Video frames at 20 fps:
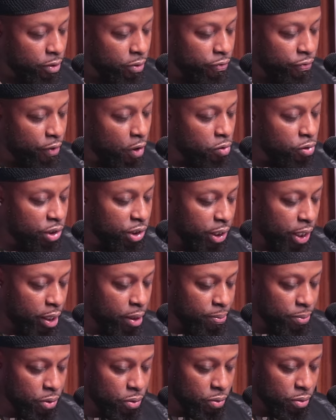First
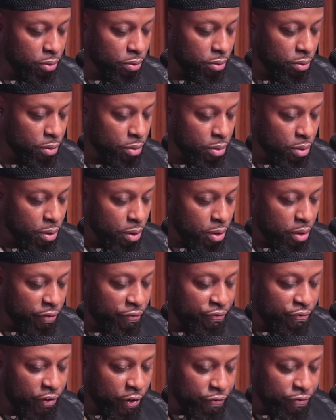Samuel, the
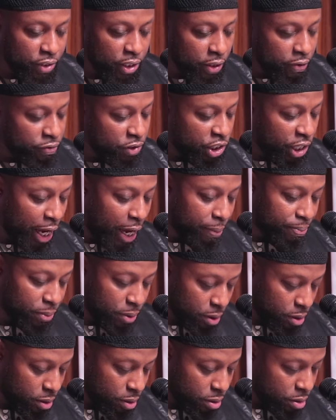15th chapter,